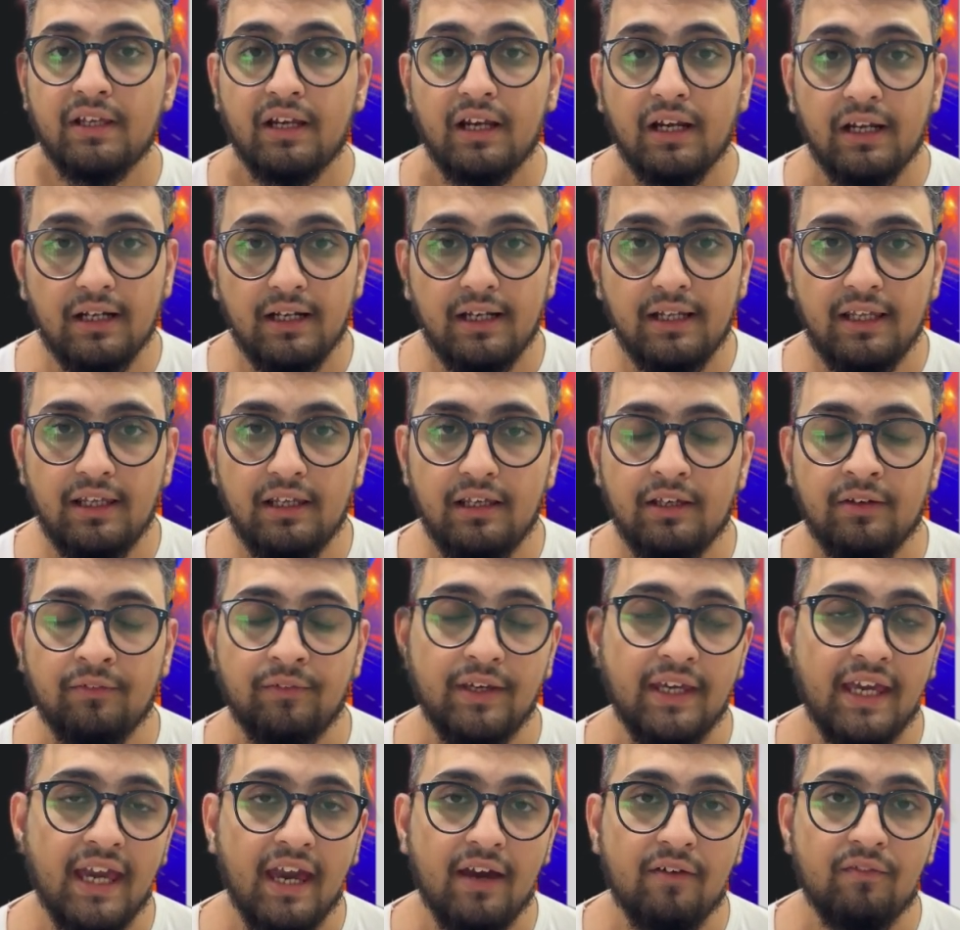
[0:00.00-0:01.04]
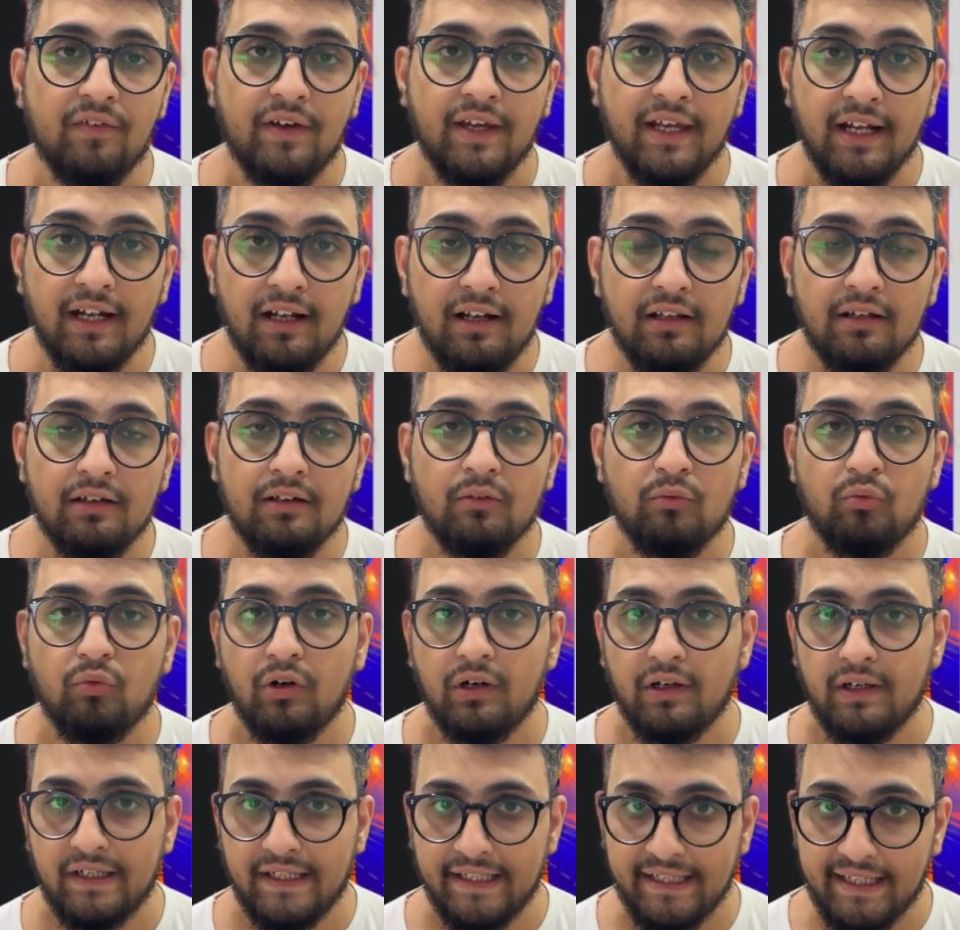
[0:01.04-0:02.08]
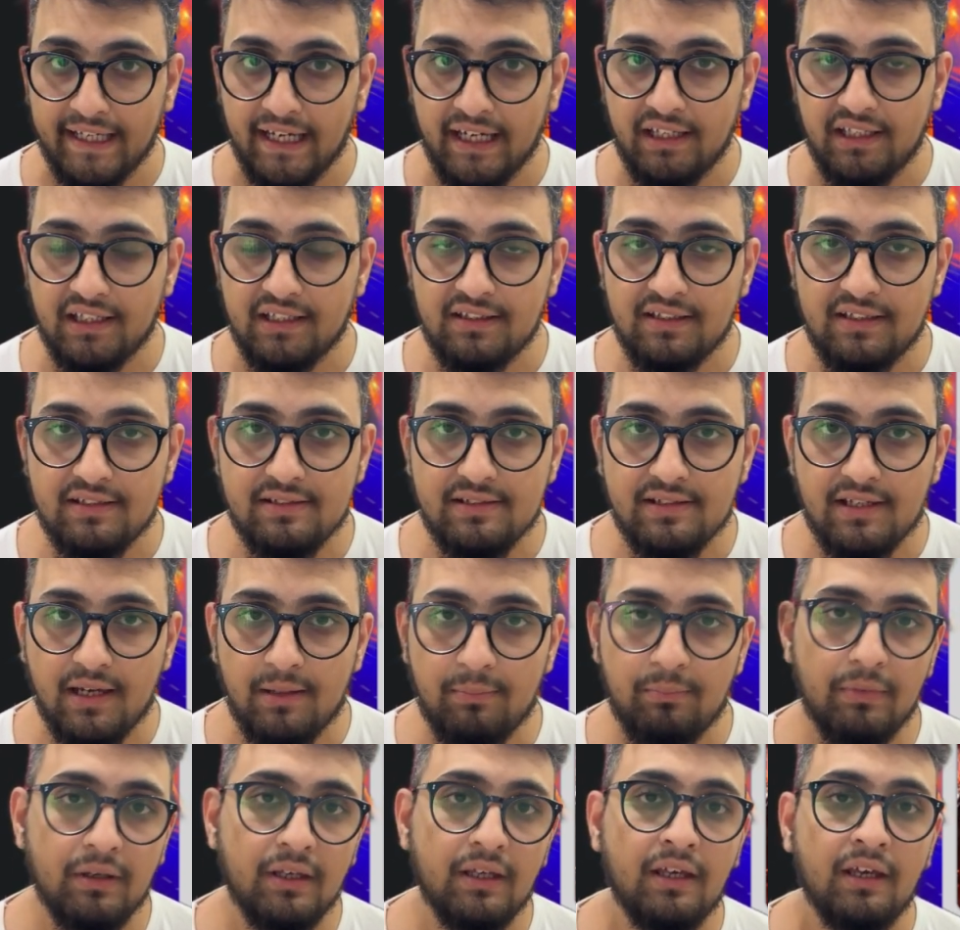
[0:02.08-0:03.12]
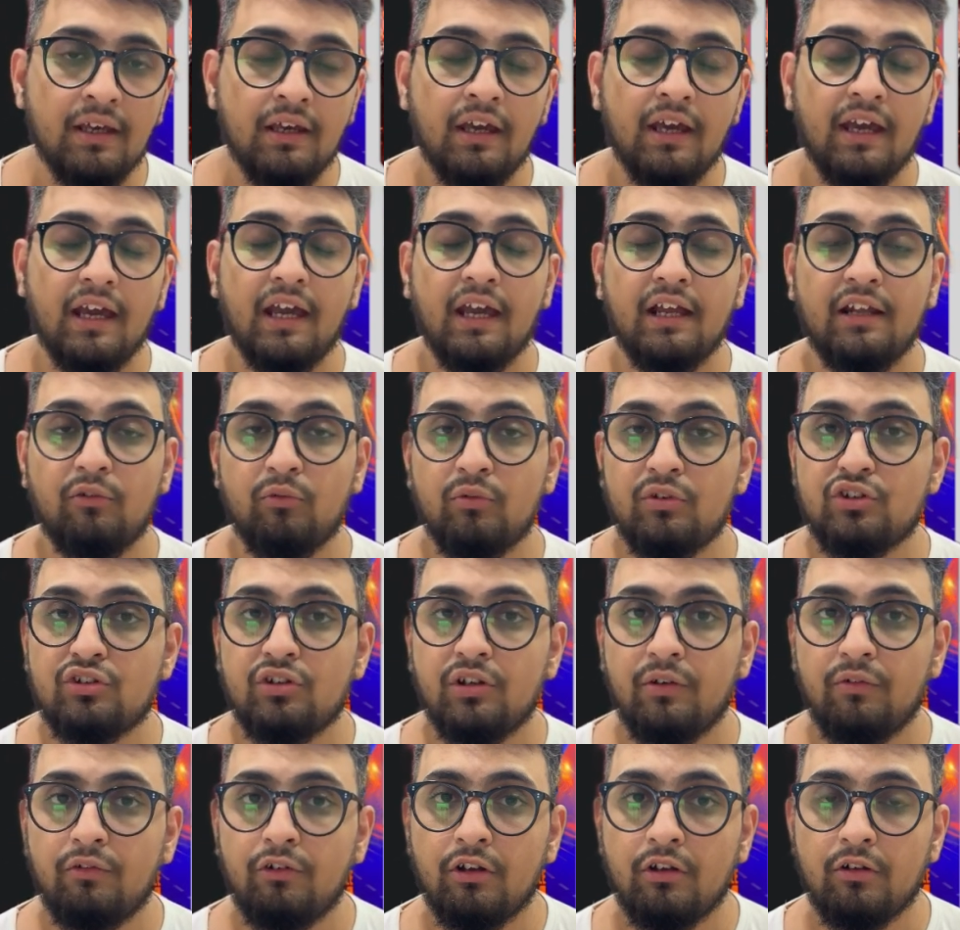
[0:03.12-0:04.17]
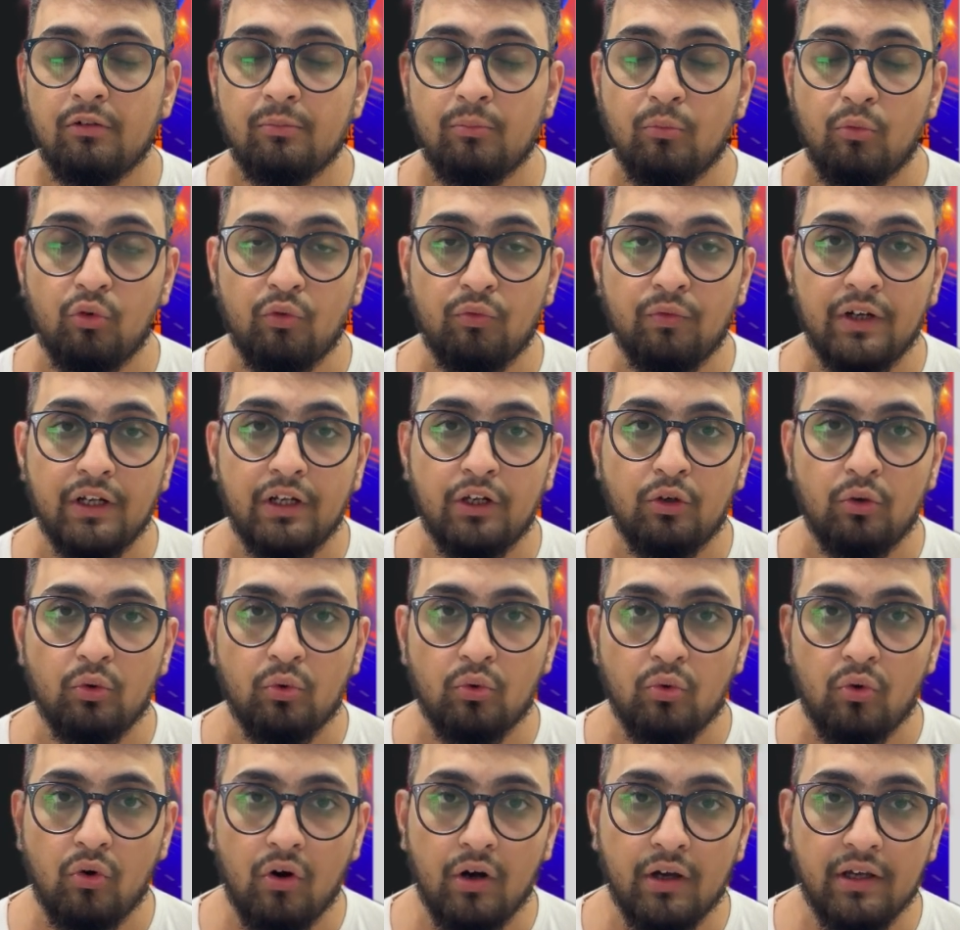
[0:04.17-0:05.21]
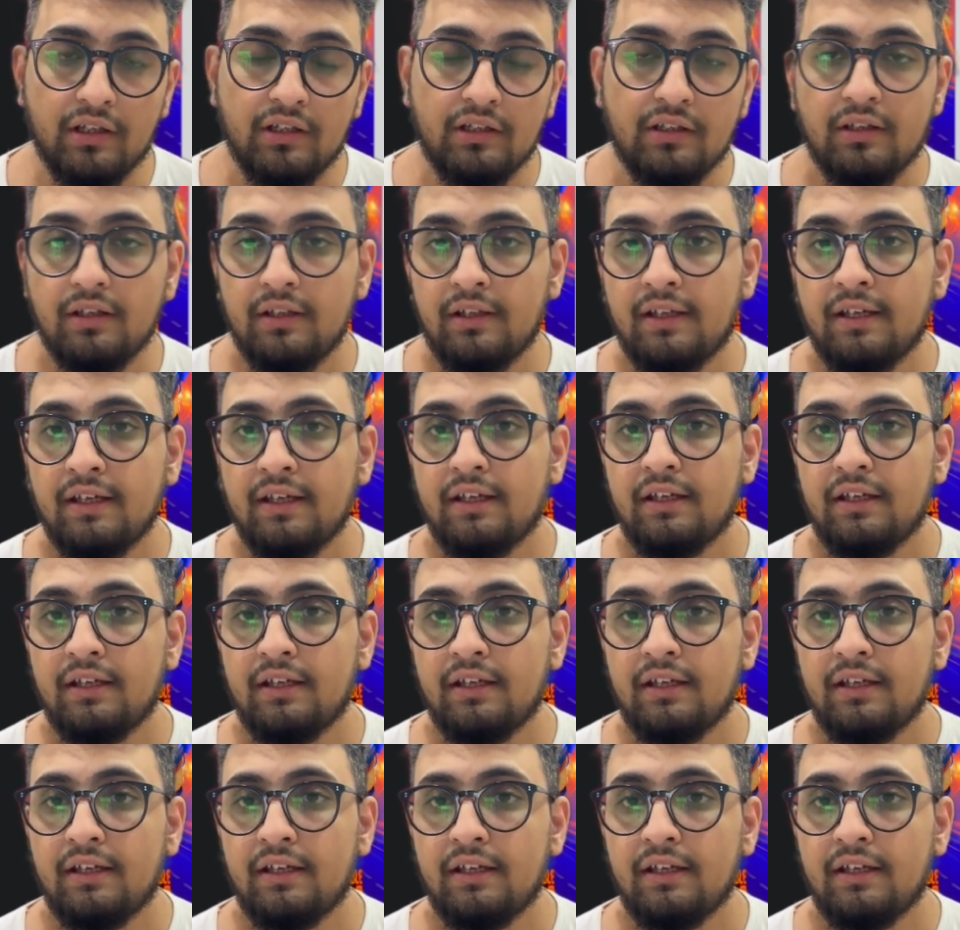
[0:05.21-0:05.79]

Currently we have Hild for DI in this app, and eventually we will move it to Coin.